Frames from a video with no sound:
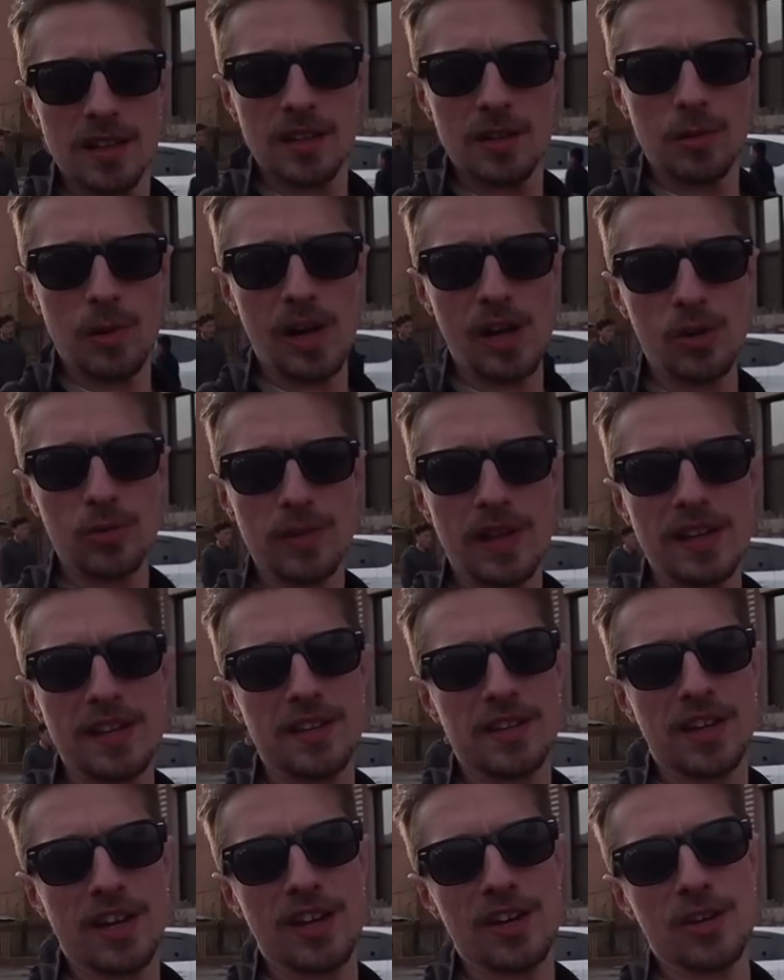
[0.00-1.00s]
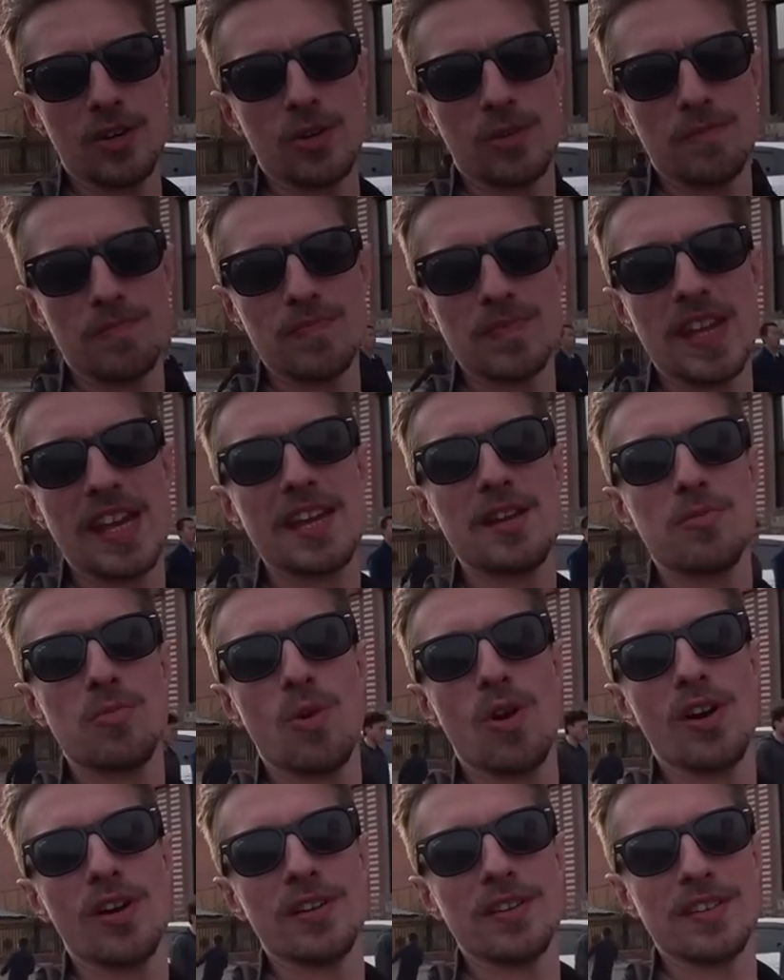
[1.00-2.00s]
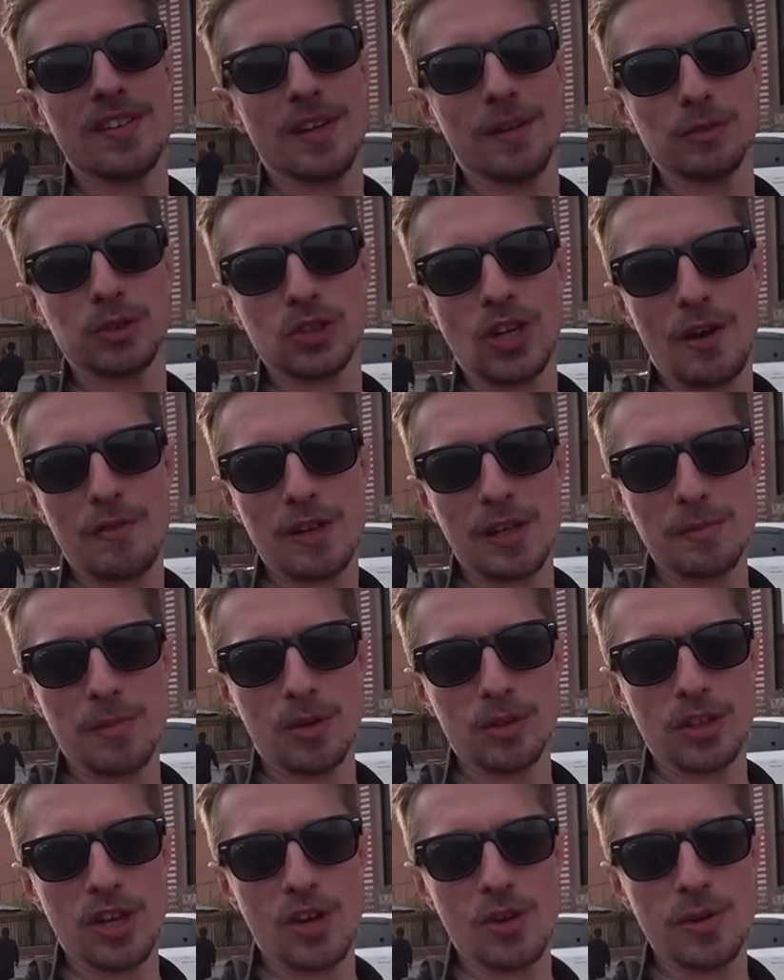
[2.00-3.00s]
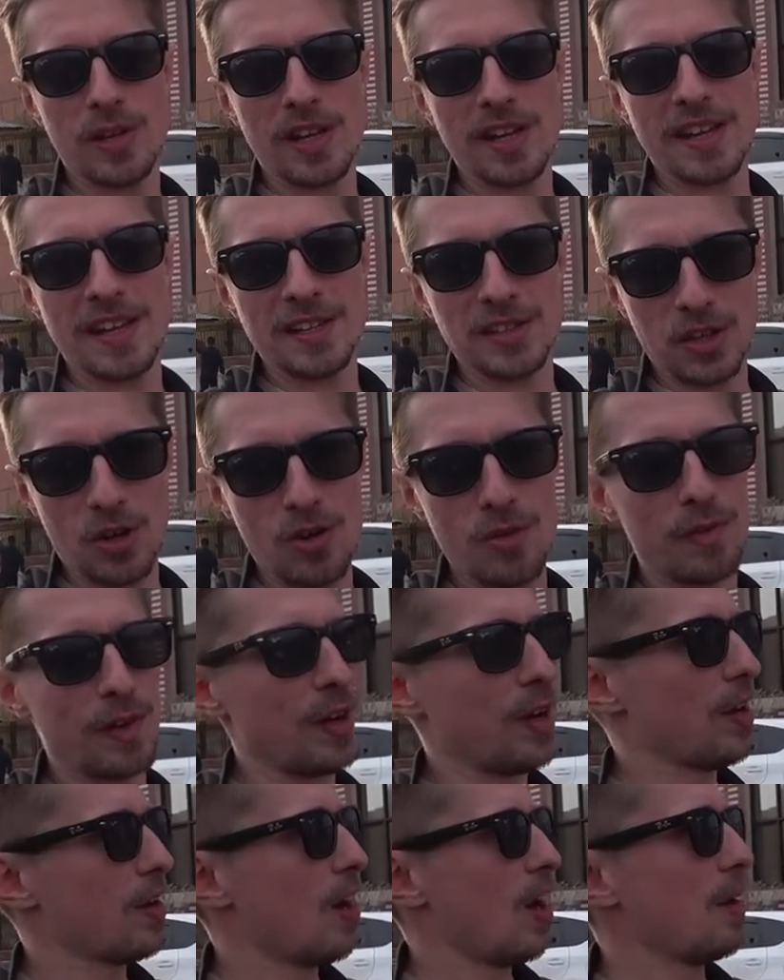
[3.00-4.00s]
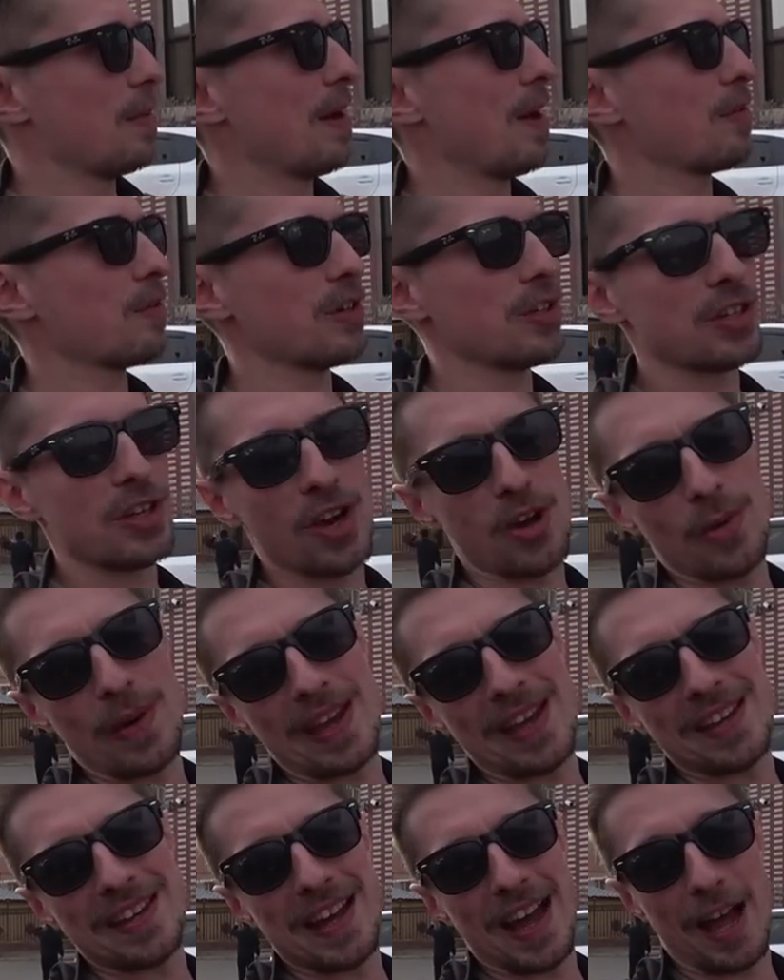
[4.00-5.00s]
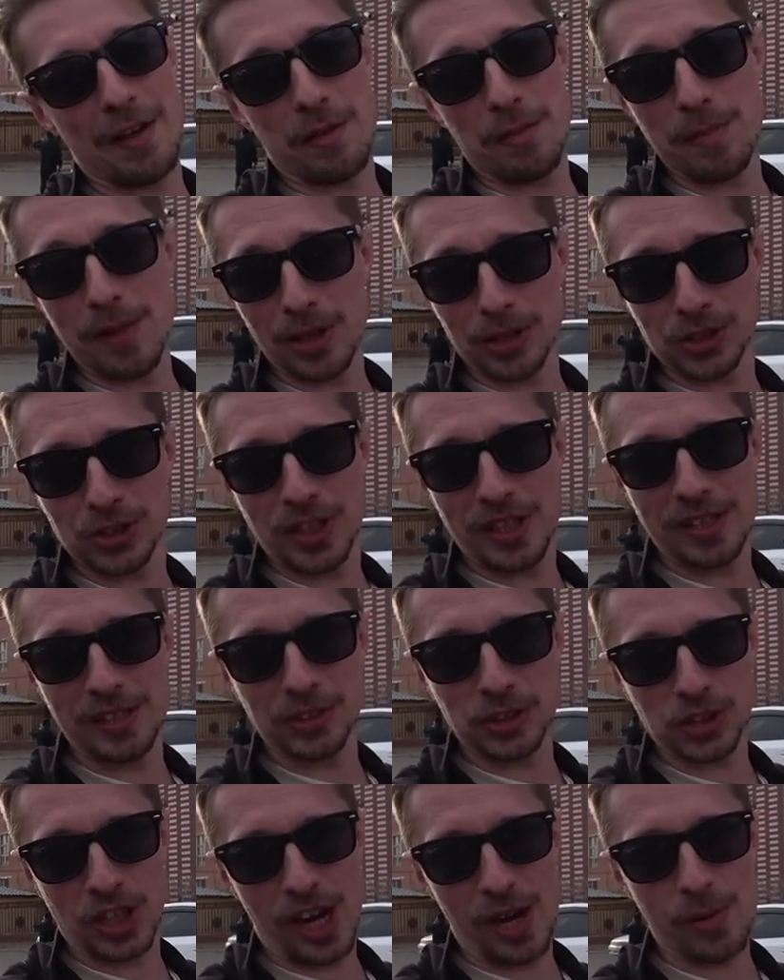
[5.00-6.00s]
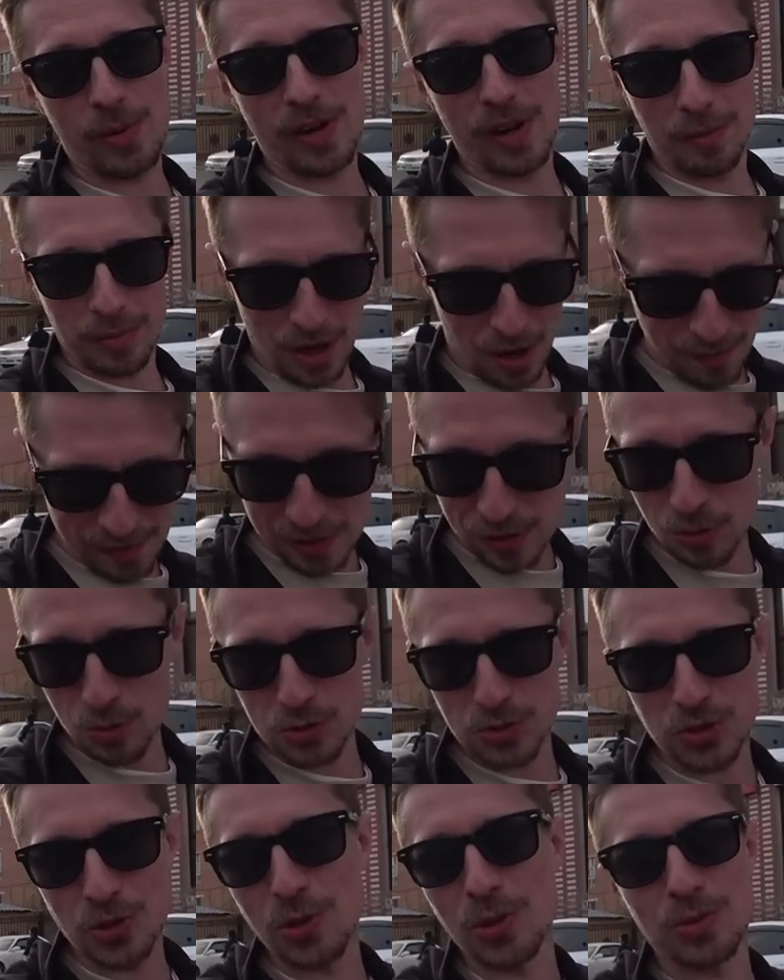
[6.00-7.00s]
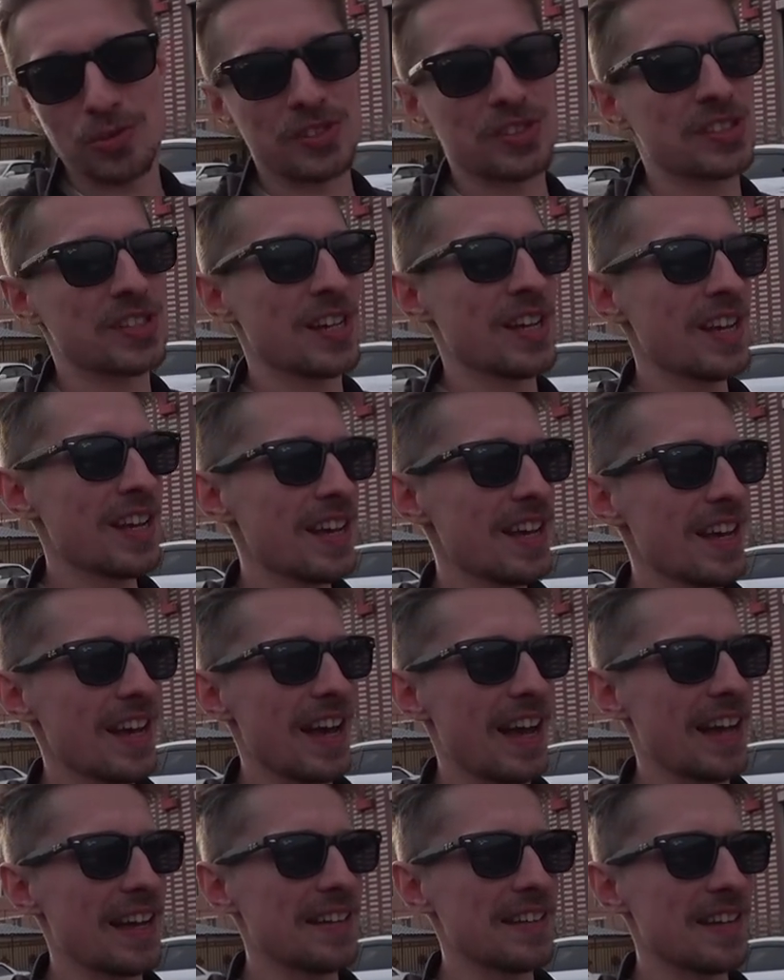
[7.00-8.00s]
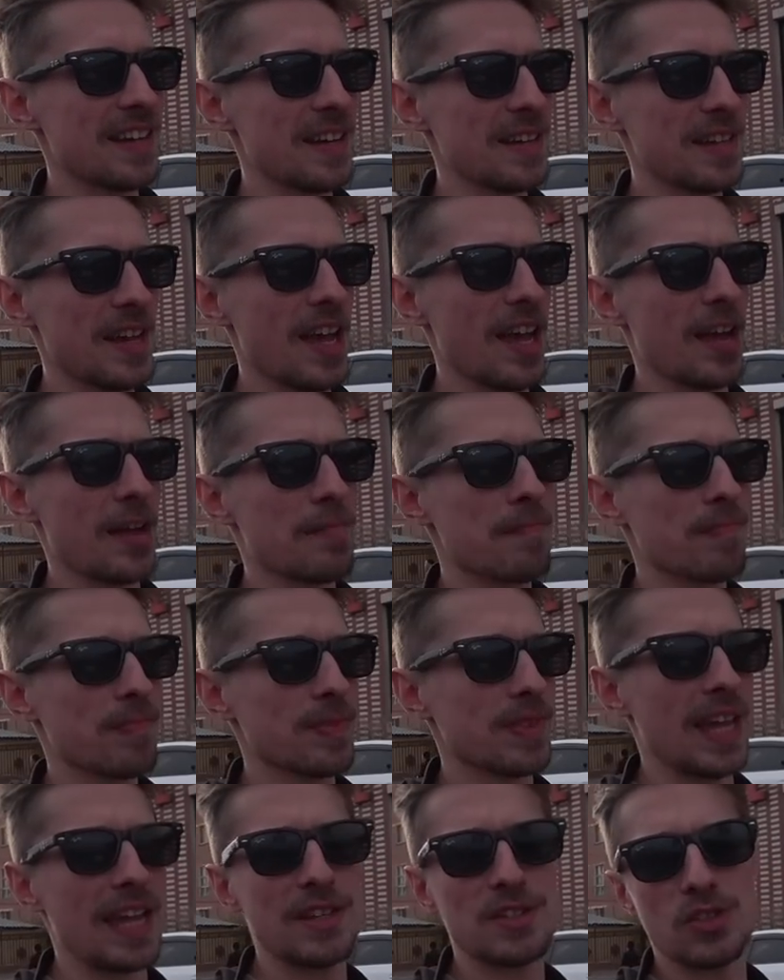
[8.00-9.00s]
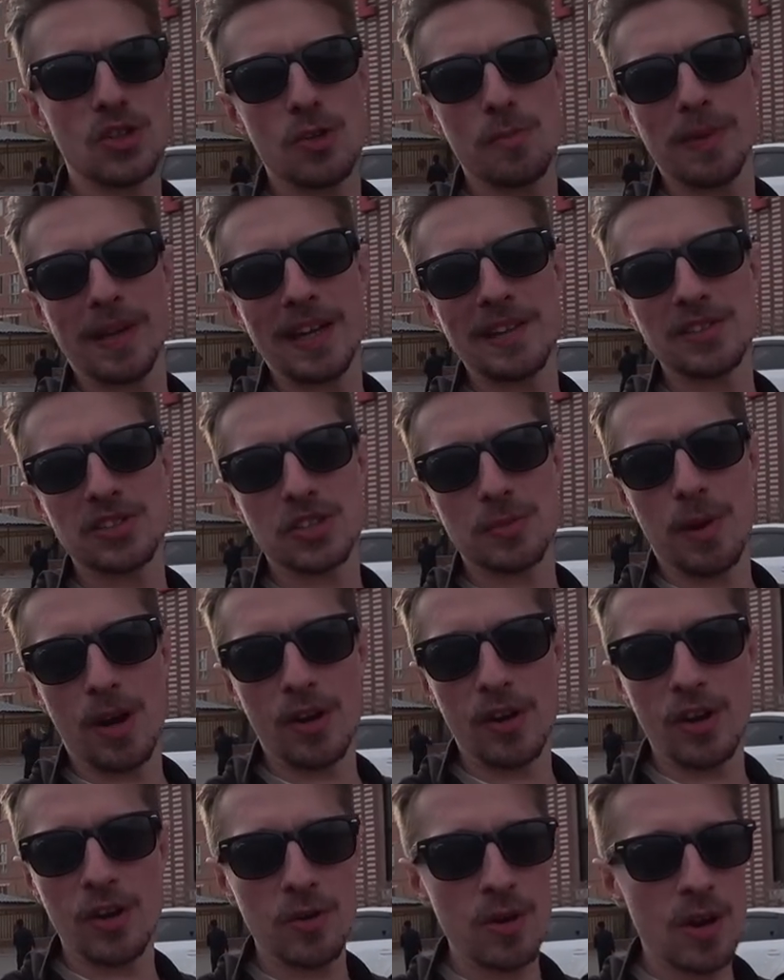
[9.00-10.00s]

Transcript: Well, there you go. Day one of traveling Mongolia is over. I'm now going to go in, have a much needed shower. I'm covered in all sorts. And uh, yeah, day two begins tomorrow.